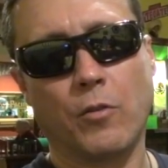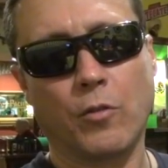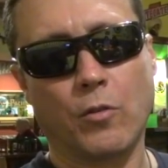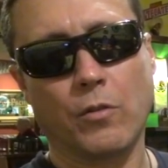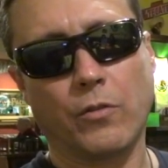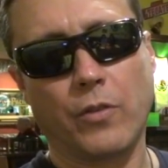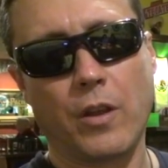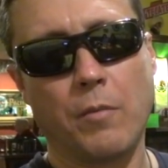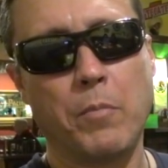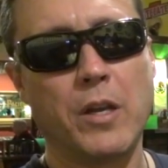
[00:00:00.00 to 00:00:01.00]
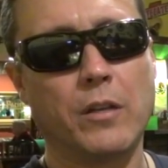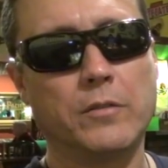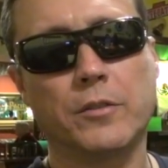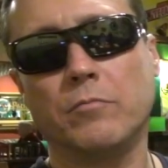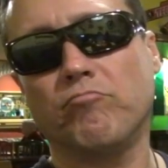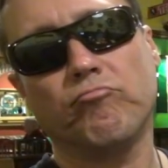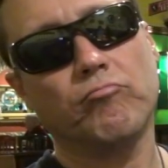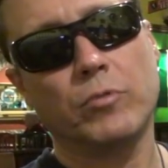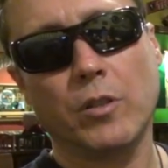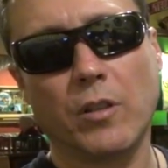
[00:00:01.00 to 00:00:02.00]
on all the same mix.
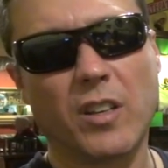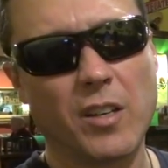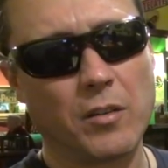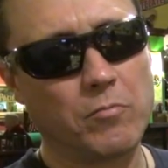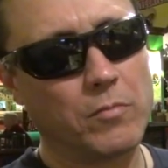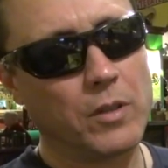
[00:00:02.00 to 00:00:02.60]
Looking